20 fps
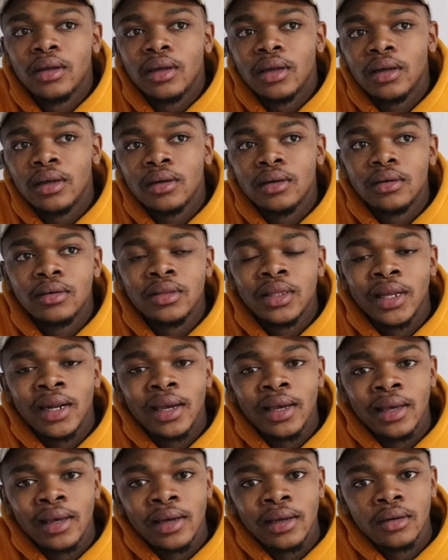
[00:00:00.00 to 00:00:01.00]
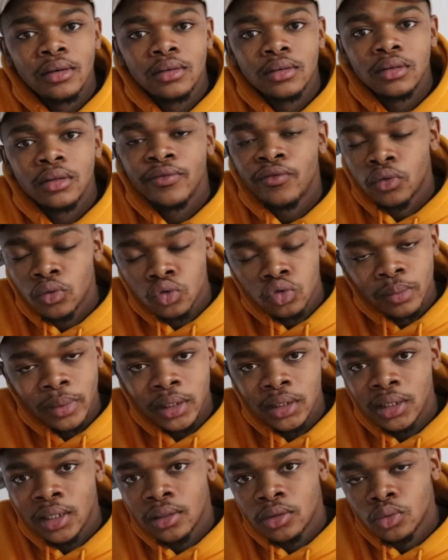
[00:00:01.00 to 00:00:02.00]
uh, that I had, the Photos by
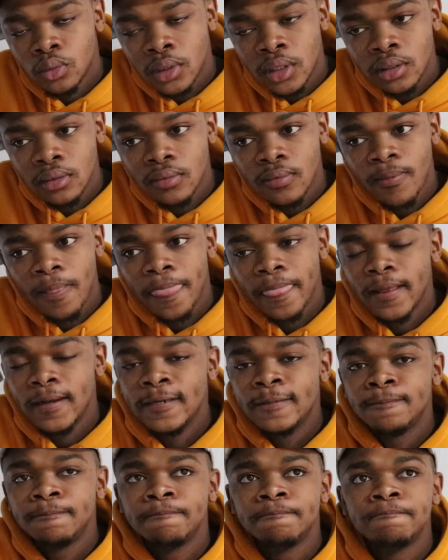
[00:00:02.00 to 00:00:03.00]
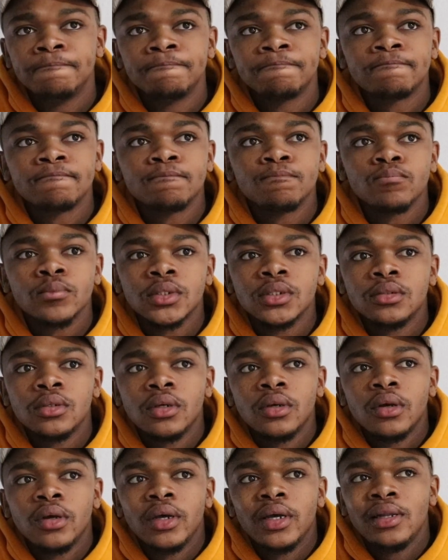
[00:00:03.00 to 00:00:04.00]
Chance one. Um,
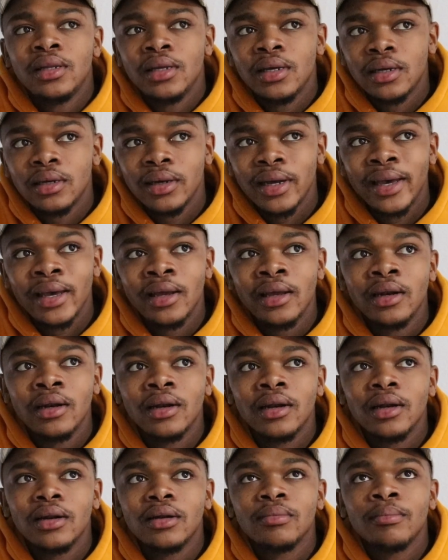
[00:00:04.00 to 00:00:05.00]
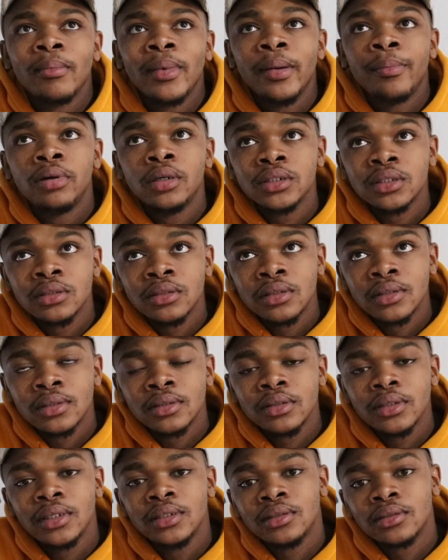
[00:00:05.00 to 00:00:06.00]
and yeah, and my
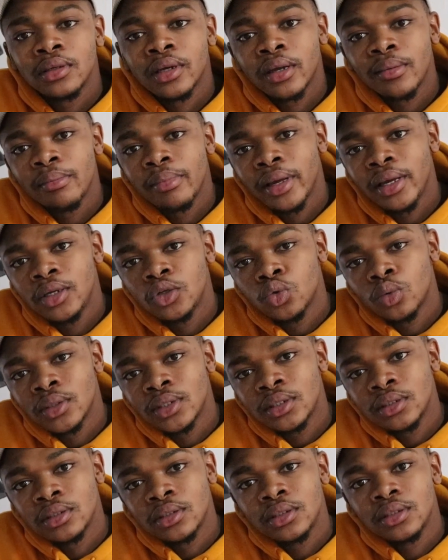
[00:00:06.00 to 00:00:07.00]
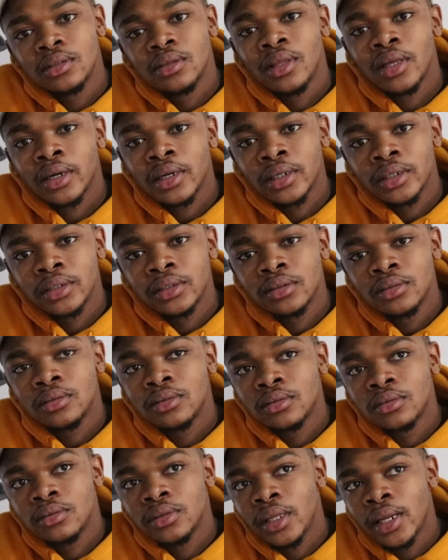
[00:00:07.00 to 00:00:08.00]
personal Instagram page was the
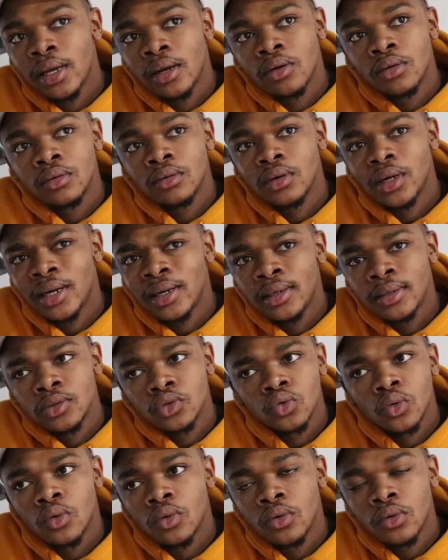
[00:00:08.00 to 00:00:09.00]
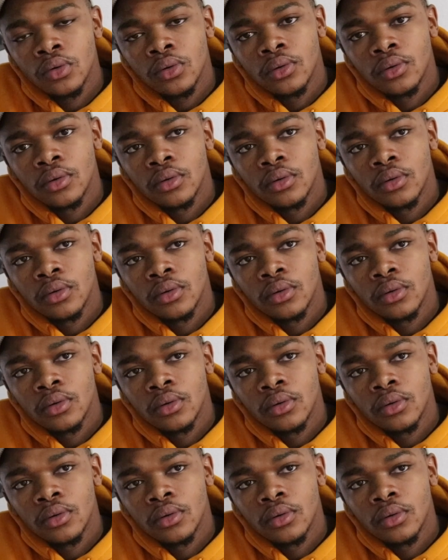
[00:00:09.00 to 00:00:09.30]
real nail underscore